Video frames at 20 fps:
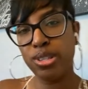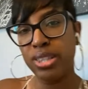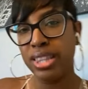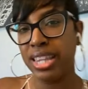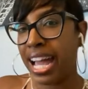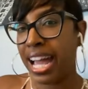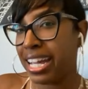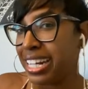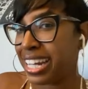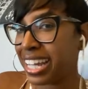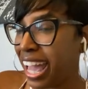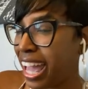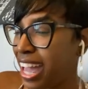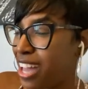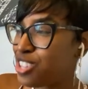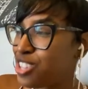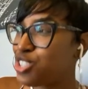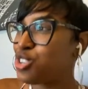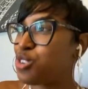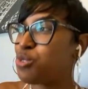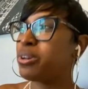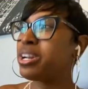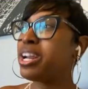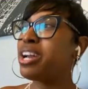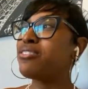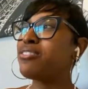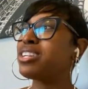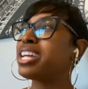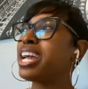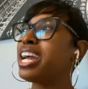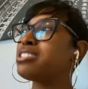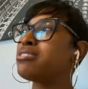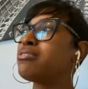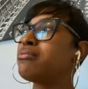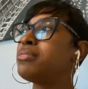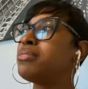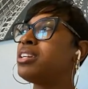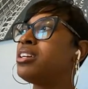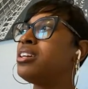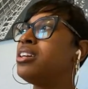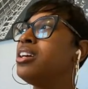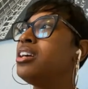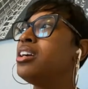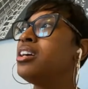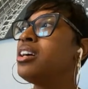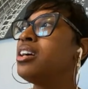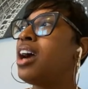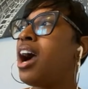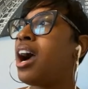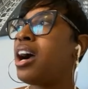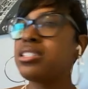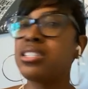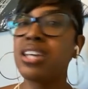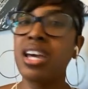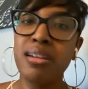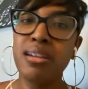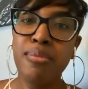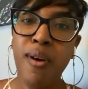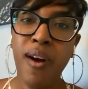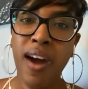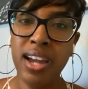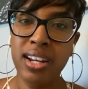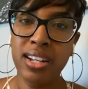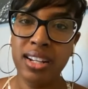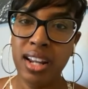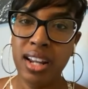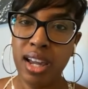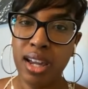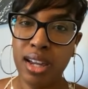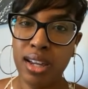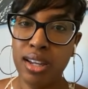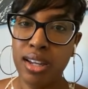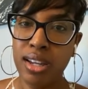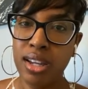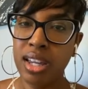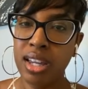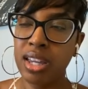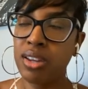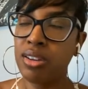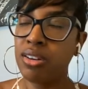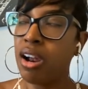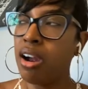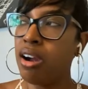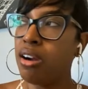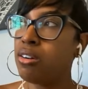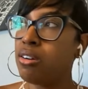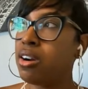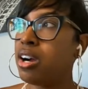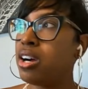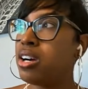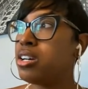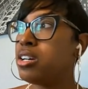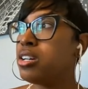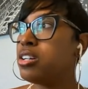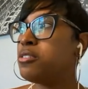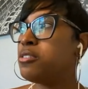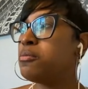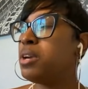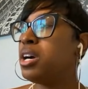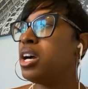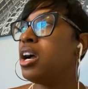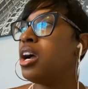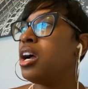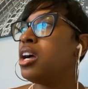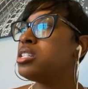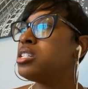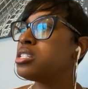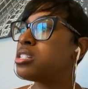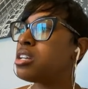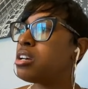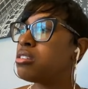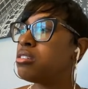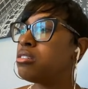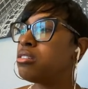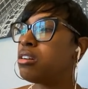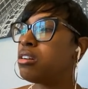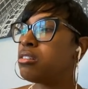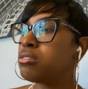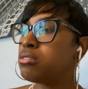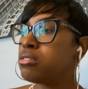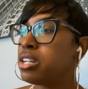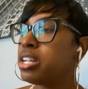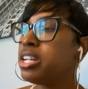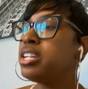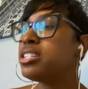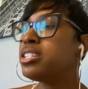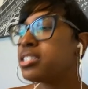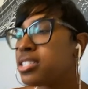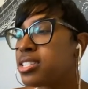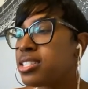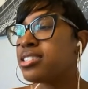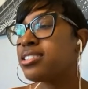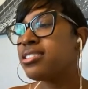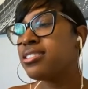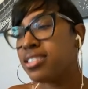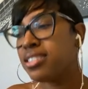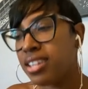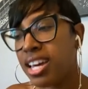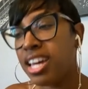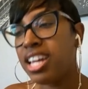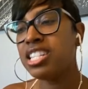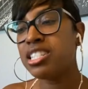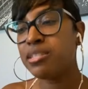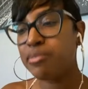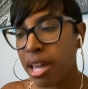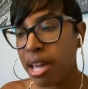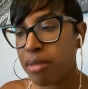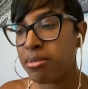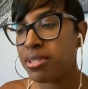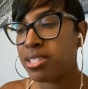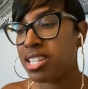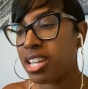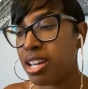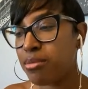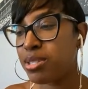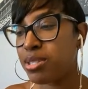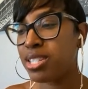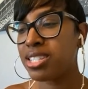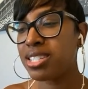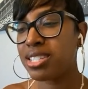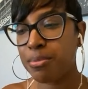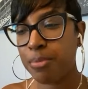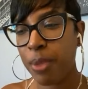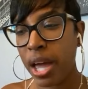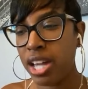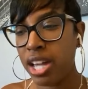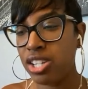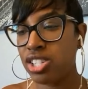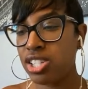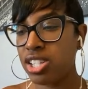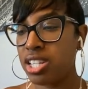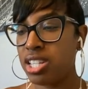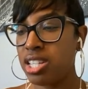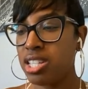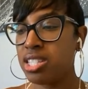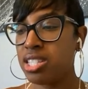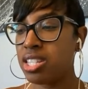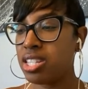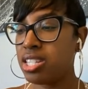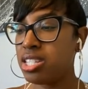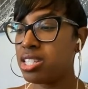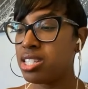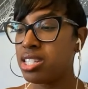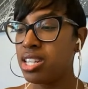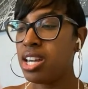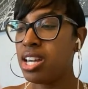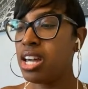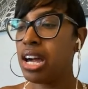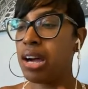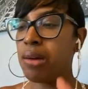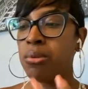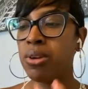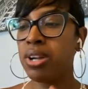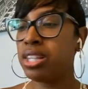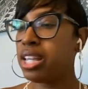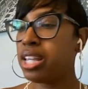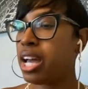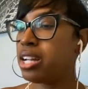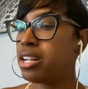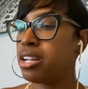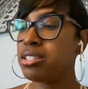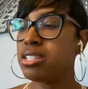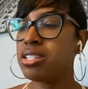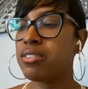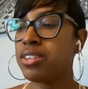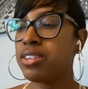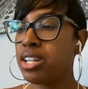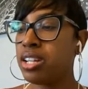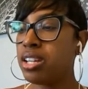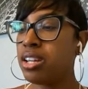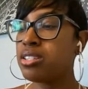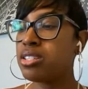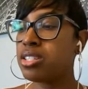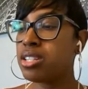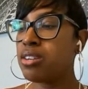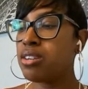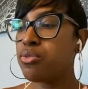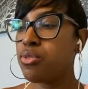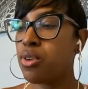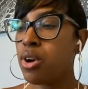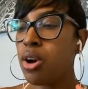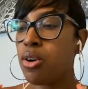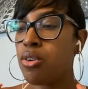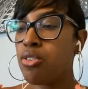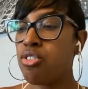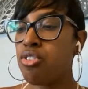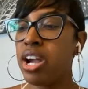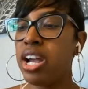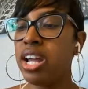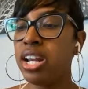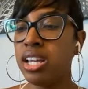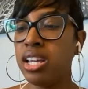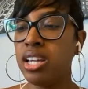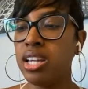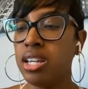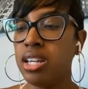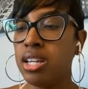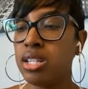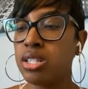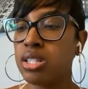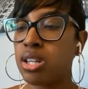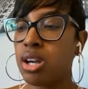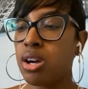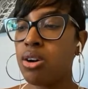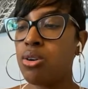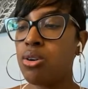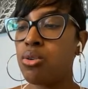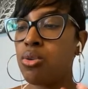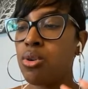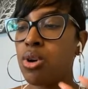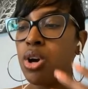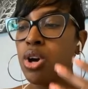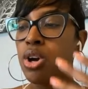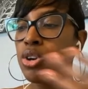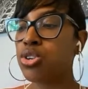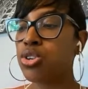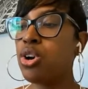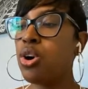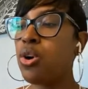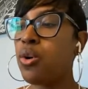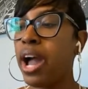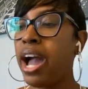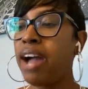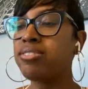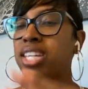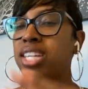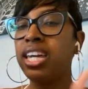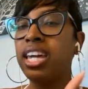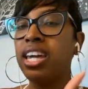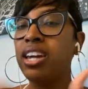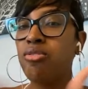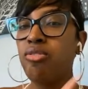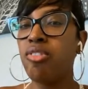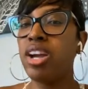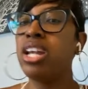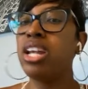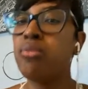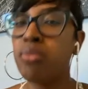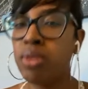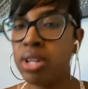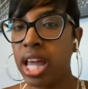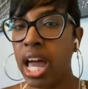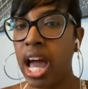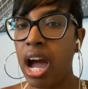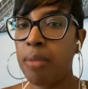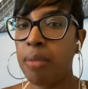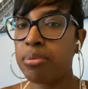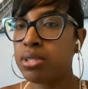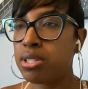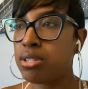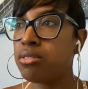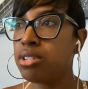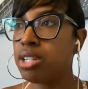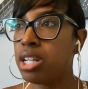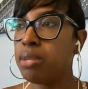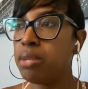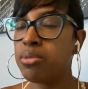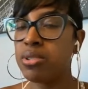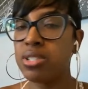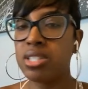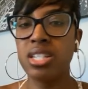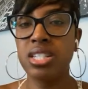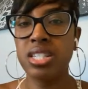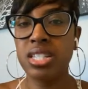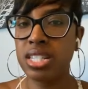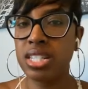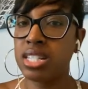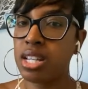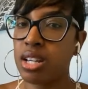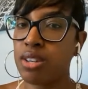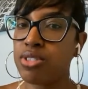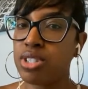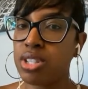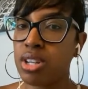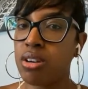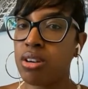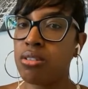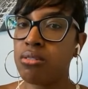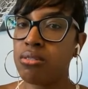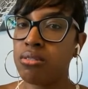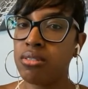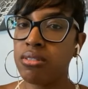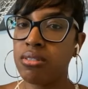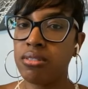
lighting a candle, whatever the case may be, I take pride in that, you know? Mm-hmm. So, you know, it's baby steps, it's patience, it's realigning yourself, getting yourself ready. So you don't have to get ready when that opportunity presents itself. So.